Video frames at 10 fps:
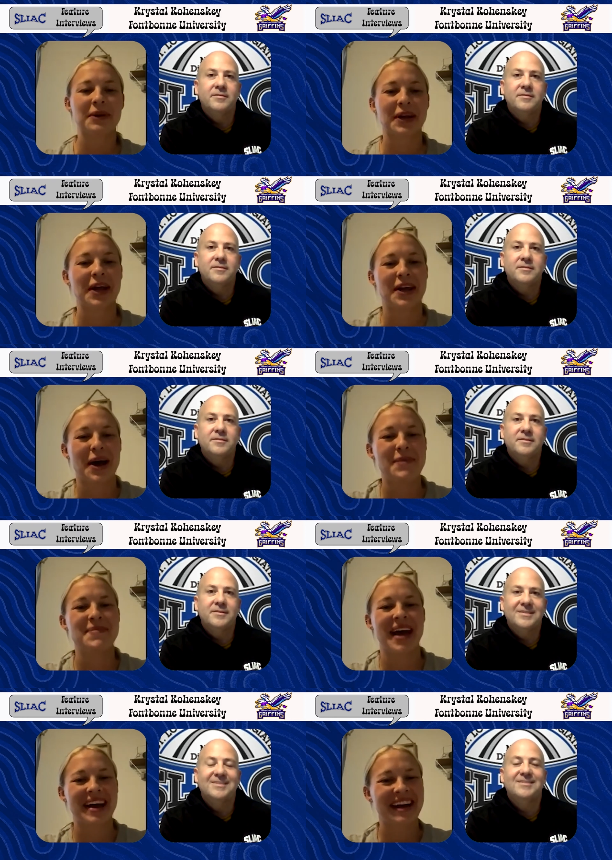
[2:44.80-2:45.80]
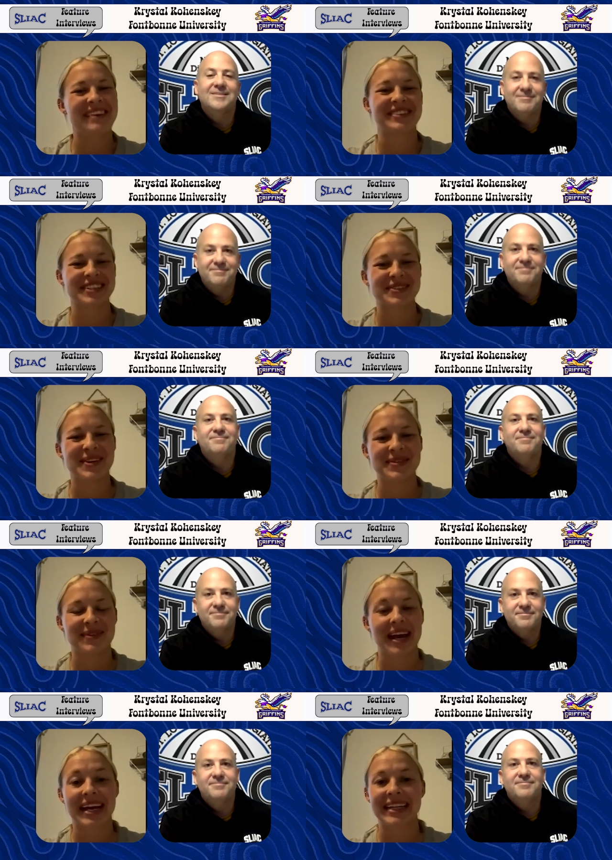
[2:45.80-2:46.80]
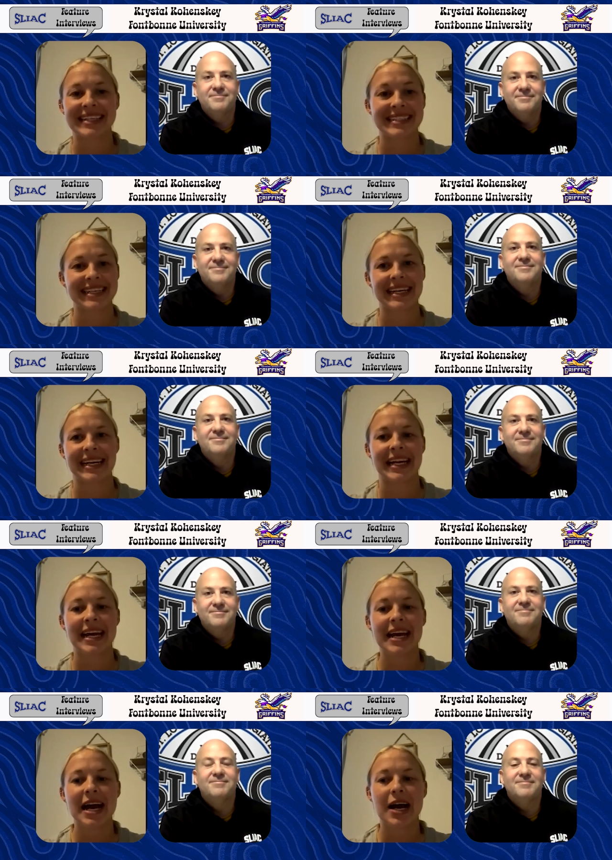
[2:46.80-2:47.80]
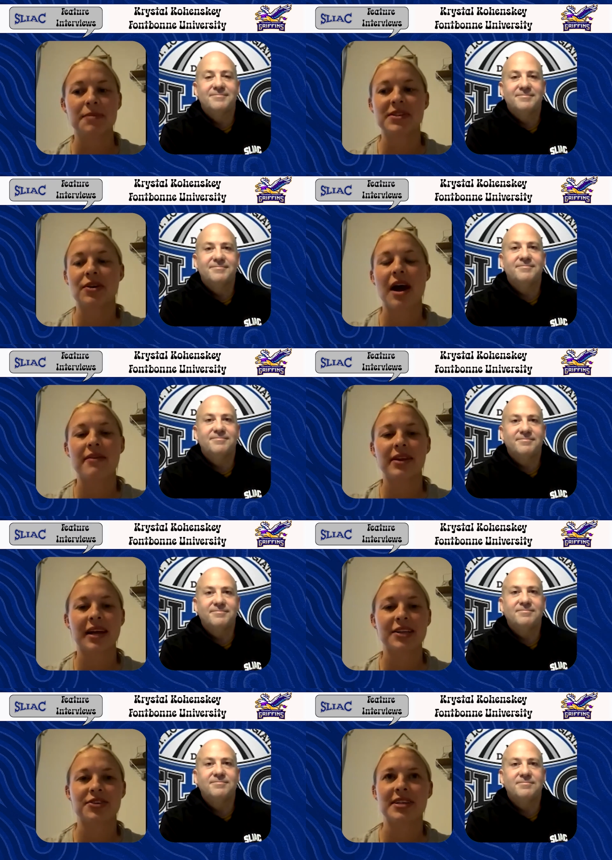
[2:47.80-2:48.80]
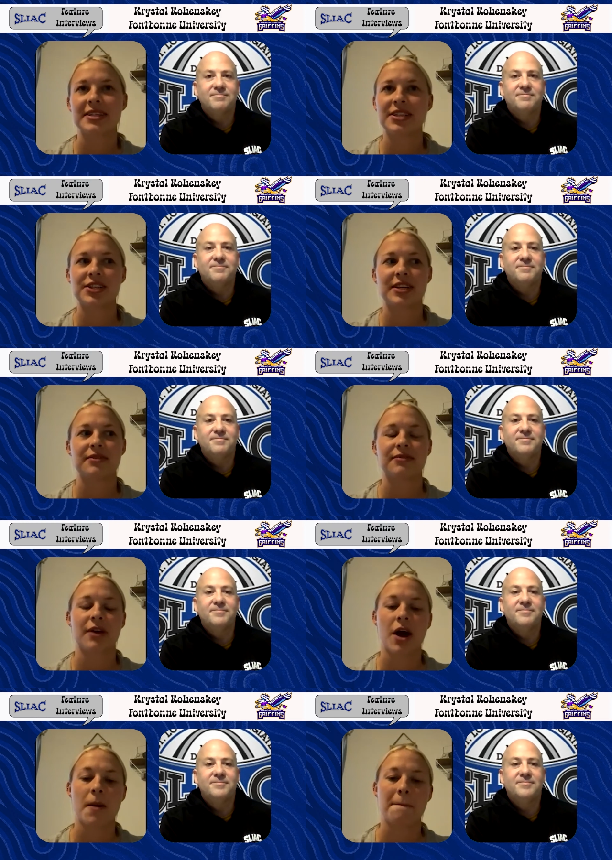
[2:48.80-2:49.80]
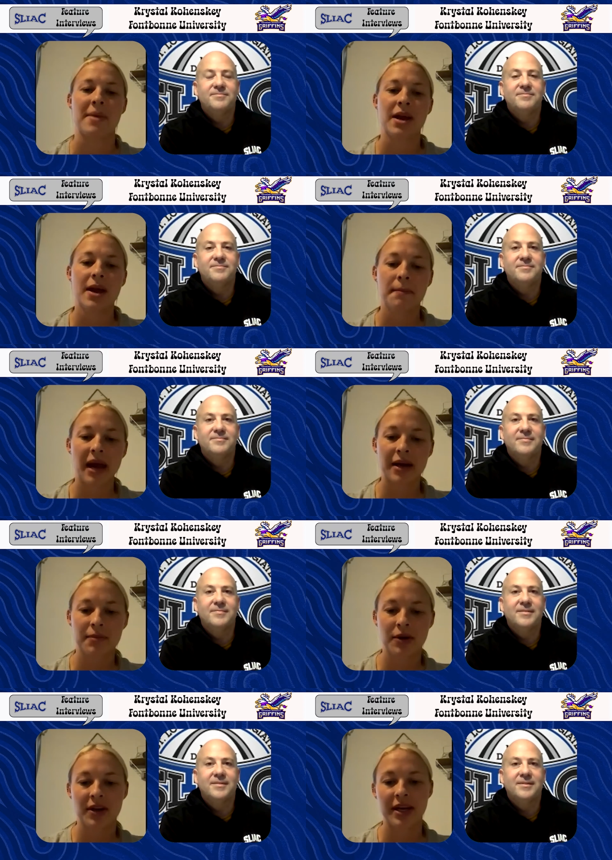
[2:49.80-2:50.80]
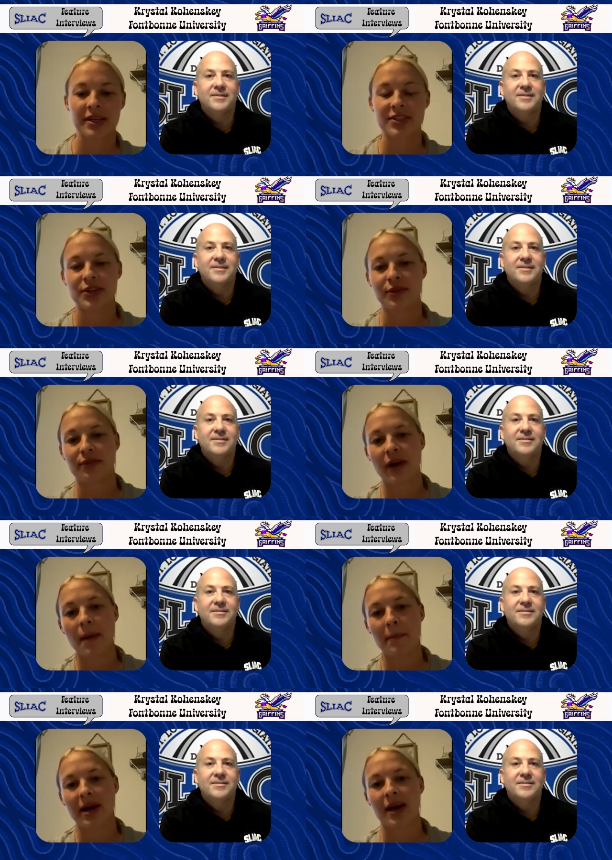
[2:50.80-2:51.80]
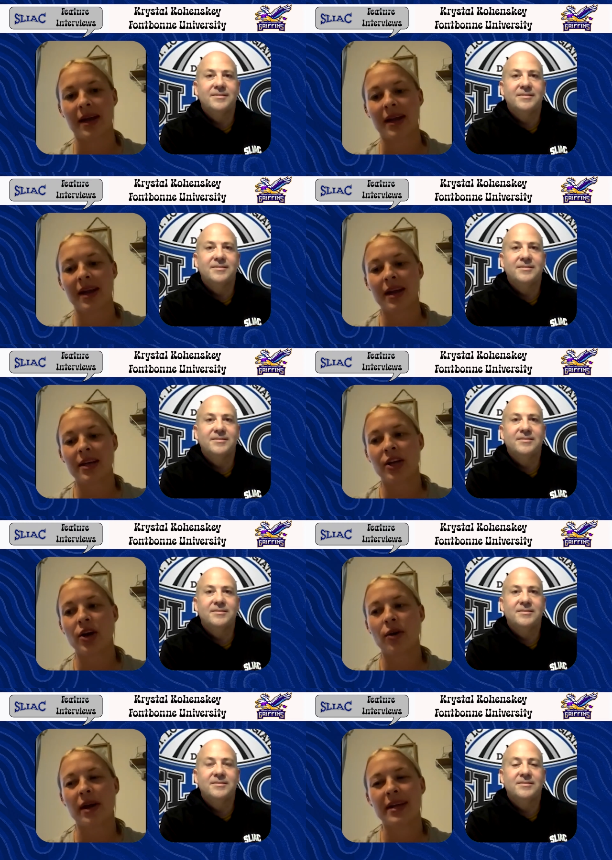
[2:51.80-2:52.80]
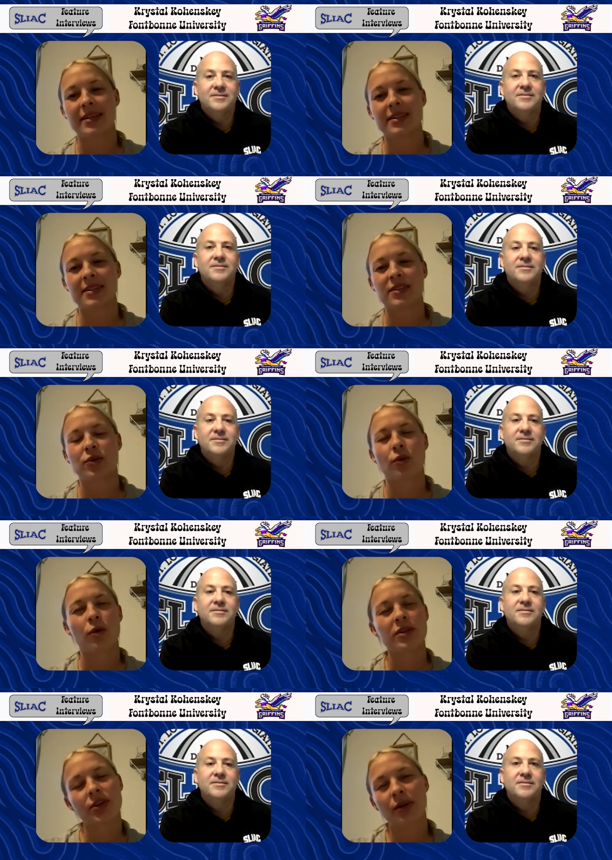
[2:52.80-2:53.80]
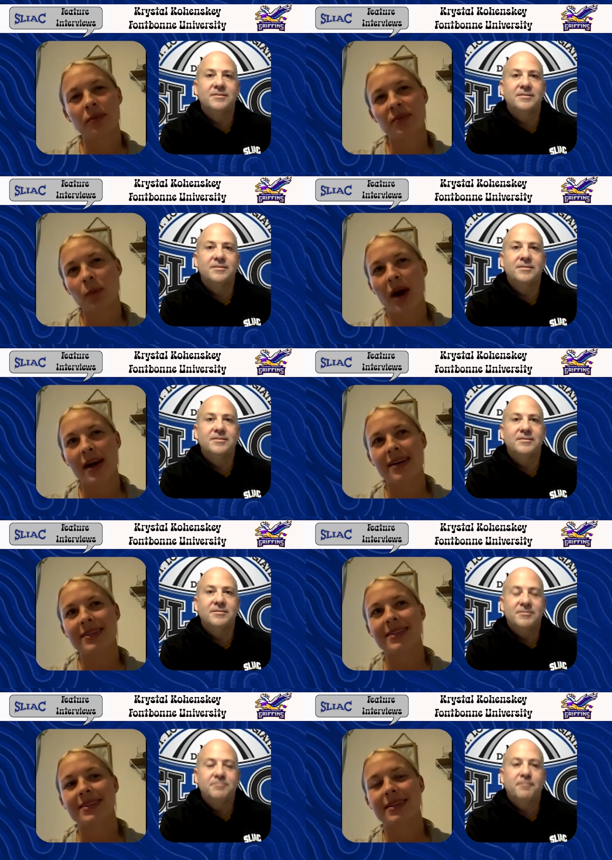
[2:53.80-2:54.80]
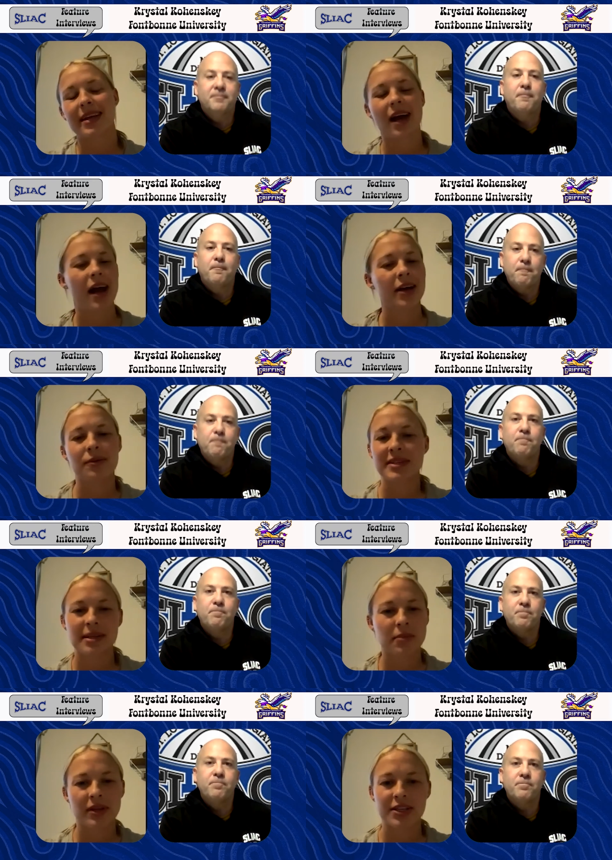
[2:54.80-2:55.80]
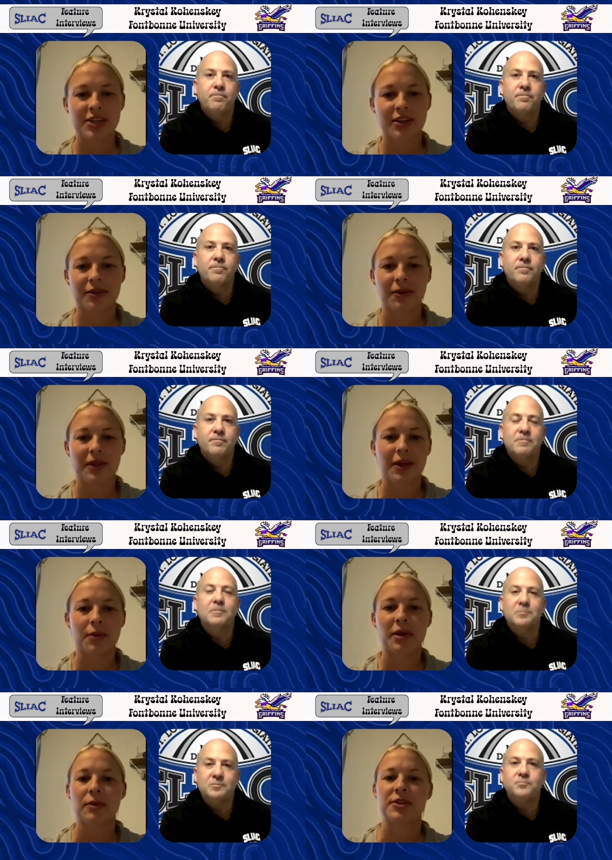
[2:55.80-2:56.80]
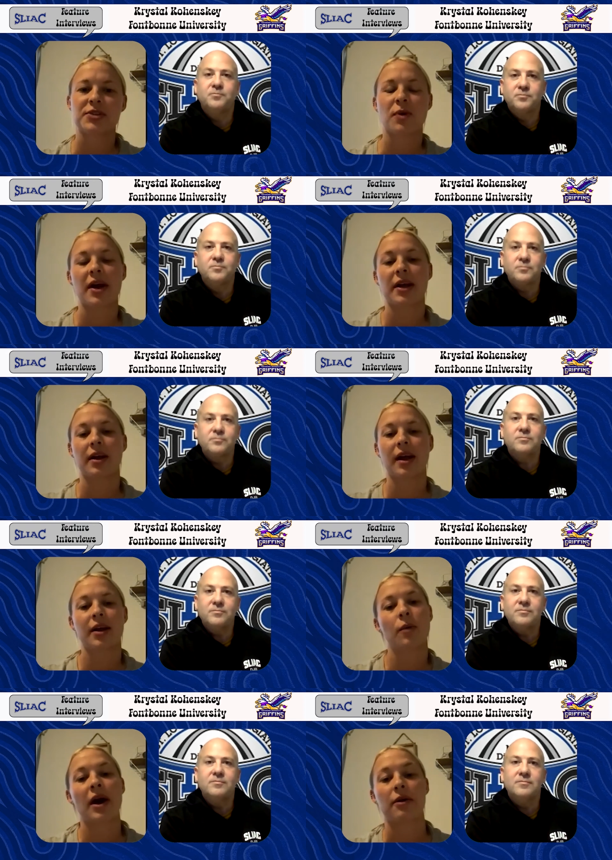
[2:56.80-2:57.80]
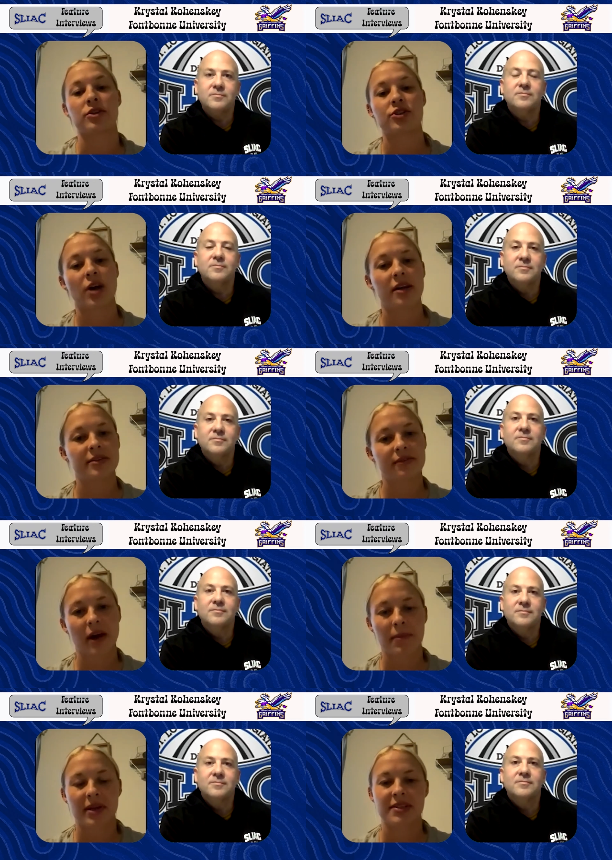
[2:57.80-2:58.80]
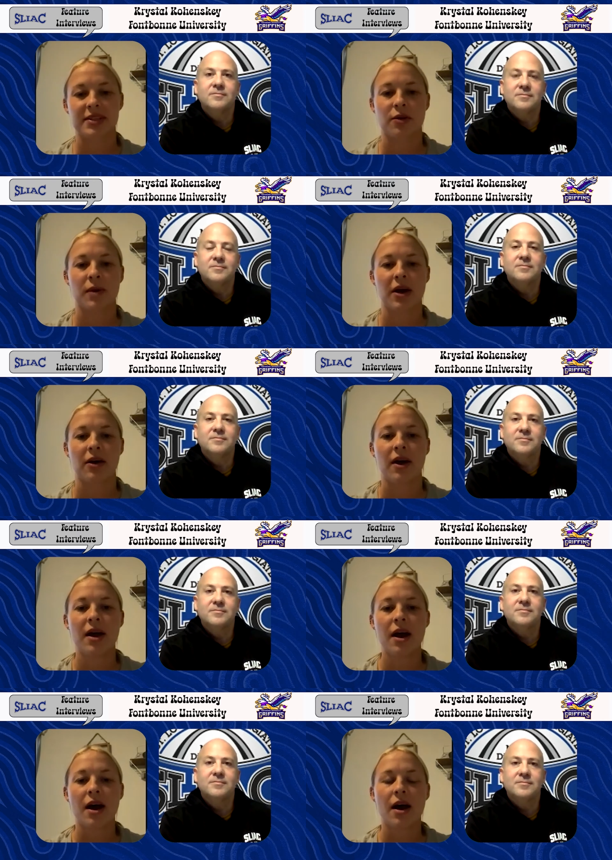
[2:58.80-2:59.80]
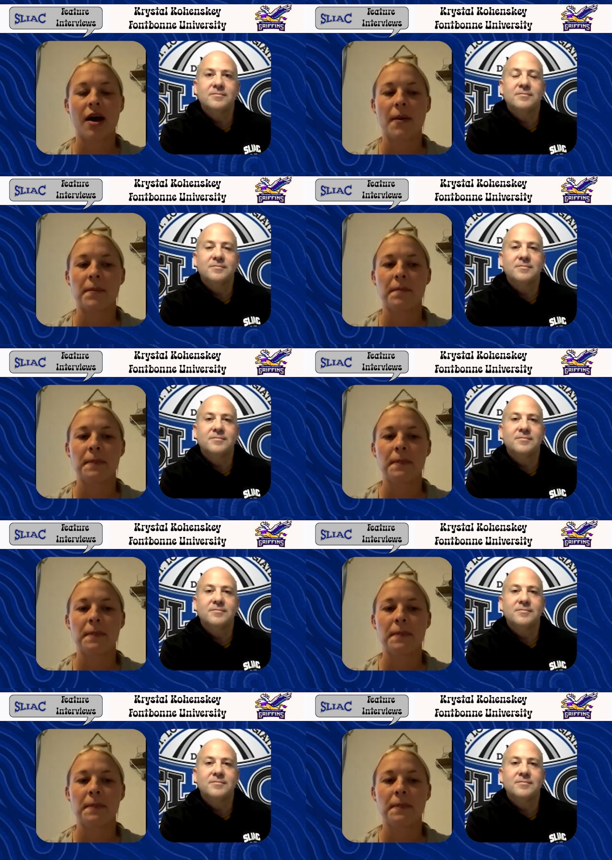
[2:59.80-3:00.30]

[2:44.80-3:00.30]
Speaker 1: going to come back after spring break and then didn't. Um, so having that transition from MacMurray to Fontbonne, you know, in school terms wise, they kind of resemble each other a little bit, which is kind of, kind of why I was drawn to Fontbonne so well. Um,